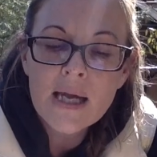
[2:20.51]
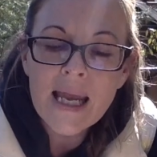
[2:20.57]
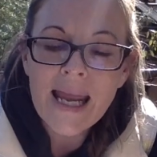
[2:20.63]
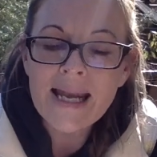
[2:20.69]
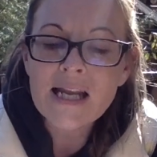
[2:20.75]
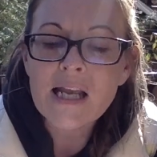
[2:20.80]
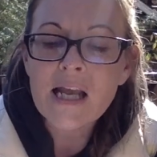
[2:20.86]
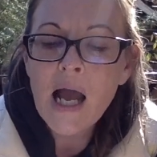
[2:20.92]

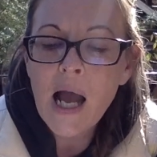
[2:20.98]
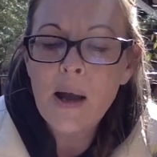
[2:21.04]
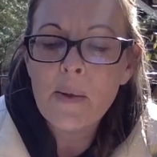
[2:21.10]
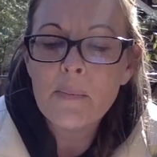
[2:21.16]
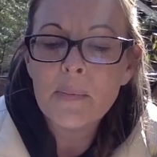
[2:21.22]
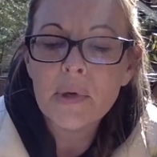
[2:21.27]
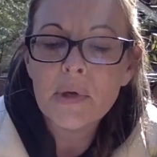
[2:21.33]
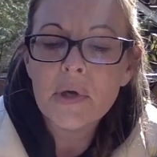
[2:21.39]

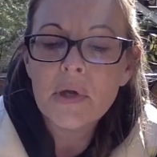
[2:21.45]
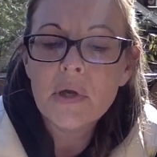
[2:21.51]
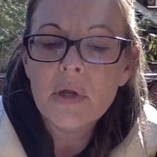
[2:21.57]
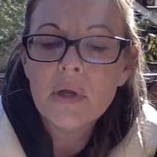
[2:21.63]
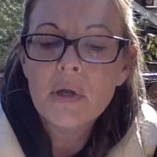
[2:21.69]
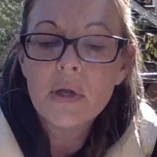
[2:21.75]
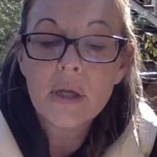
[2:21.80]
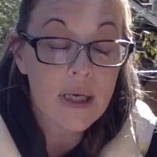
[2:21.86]
Encumbered,
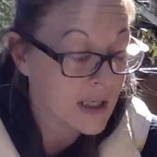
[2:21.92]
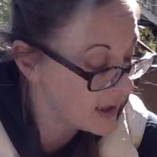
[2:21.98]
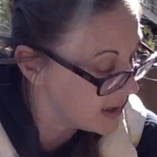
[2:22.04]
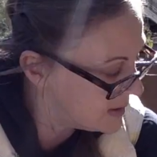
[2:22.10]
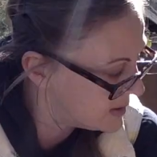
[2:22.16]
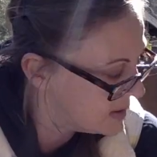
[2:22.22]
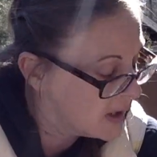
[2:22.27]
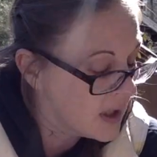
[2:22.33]
it
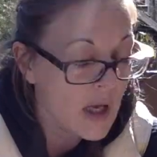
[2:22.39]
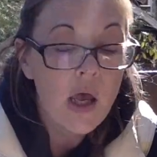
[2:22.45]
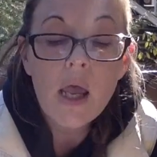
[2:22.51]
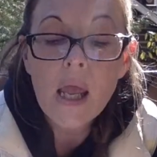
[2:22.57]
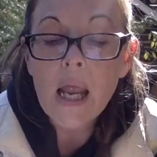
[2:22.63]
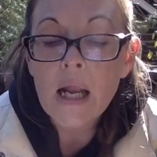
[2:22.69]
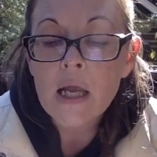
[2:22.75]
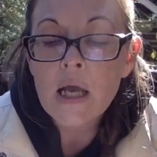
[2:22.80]
is.
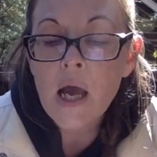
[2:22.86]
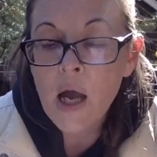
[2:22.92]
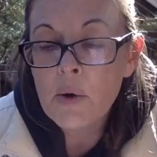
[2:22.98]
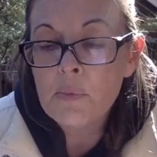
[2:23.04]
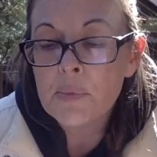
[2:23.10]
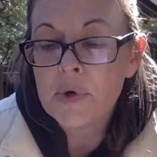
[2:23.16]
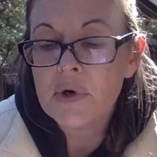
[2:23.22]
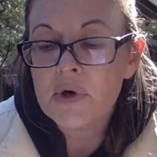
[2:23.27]

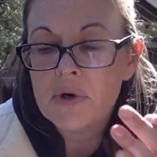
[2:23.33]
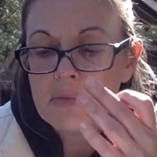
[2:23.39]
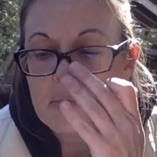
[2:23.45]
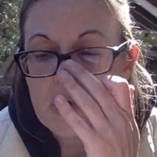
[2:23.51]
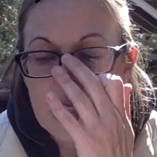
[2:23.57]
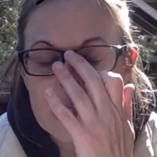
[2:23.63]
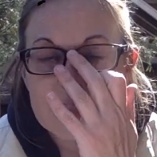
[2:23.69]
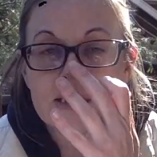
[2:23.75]
Encumbered
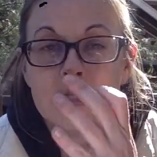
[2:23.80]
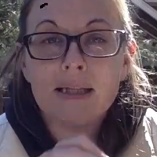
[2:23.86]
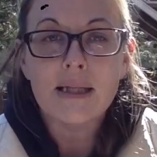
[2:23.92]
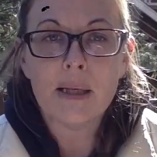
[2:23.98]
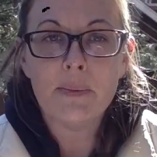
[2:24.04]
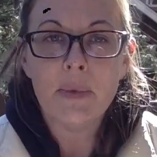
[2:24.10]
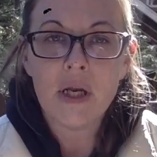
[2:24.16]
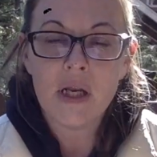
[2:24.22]
means
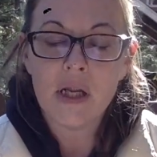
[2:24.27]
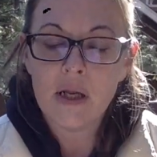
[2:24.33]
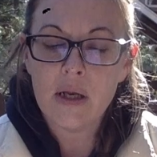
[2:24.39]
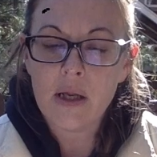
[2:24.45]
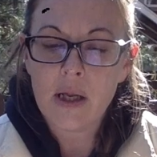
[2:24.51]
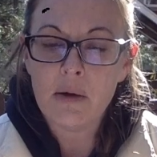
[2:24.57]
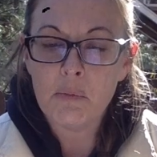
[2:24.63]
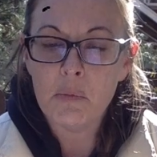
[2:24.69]

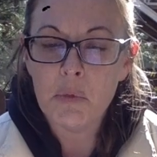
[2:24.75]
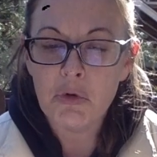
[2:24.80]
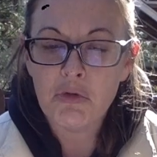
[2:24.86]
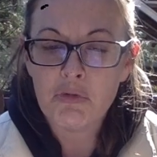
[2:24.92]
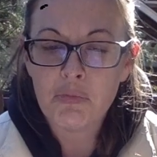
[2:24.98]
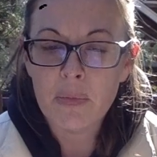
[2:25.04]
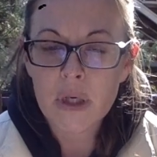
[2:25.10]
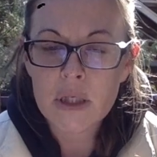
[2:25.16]
limited in
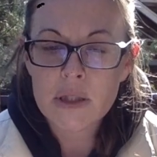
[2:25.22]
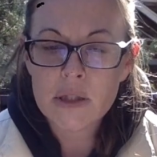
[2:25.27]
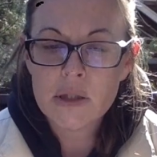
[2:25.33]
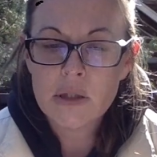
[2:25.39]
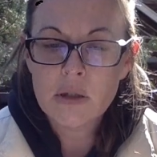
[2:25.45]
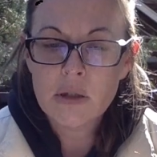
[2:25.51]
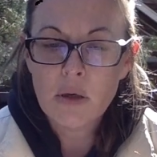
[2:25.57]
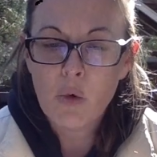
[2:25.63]

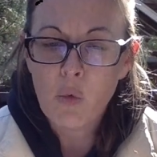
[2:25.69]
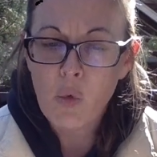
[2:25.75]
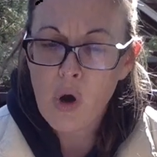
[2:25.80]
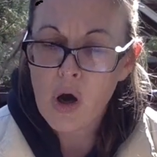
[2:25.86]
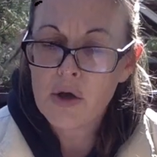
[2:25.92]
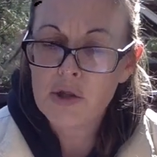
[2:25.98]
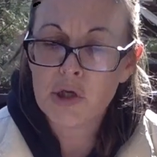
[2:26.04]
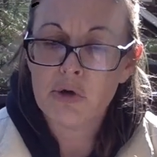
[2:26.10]
movement.
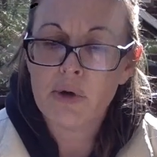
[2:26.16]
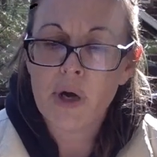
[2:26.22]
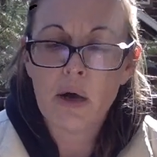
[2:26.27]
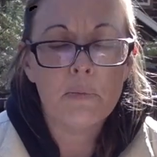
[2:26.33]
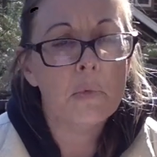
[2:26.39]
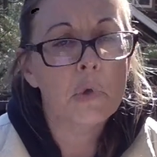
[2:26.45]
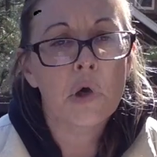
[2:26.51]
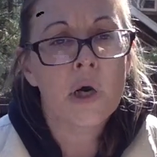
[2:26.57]
Walk the
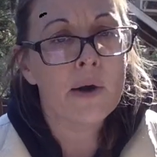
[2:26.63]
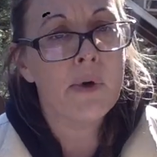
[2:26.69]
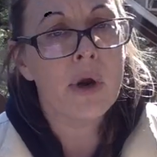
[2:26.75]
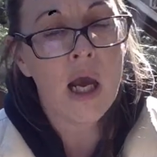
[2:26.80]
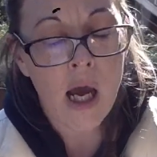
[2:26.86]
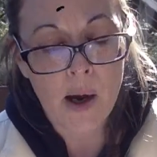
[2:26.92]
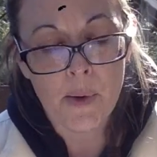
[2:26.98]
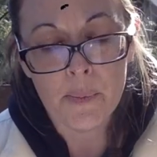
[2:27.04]
ground more
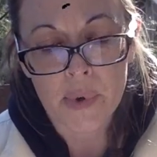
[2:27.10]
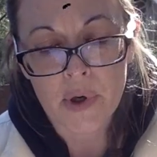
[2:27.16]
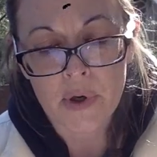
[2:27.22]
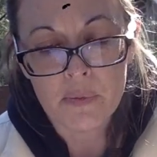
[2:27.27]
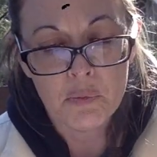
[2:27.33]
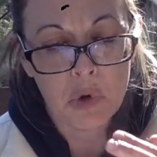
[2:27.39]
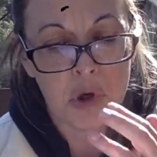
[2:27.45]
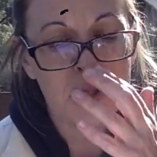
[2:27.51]

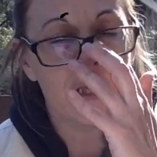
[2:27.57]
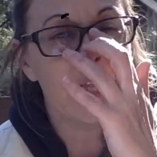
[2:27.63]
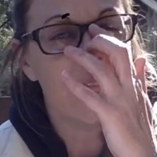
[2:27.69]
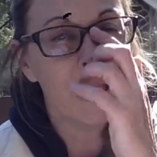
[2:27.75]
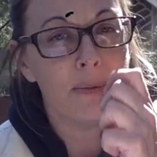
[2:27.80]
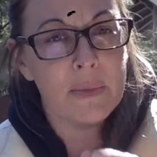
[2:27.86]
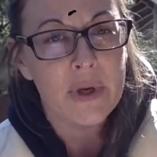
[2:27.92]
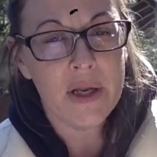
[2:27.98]
encumbered, more
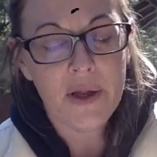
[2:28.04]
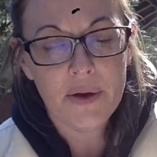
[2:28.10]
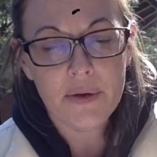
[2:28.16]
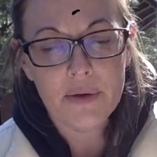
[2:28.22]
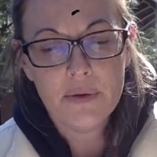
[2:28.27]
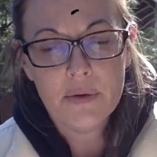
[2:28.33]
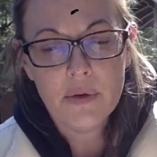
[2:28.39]
limited.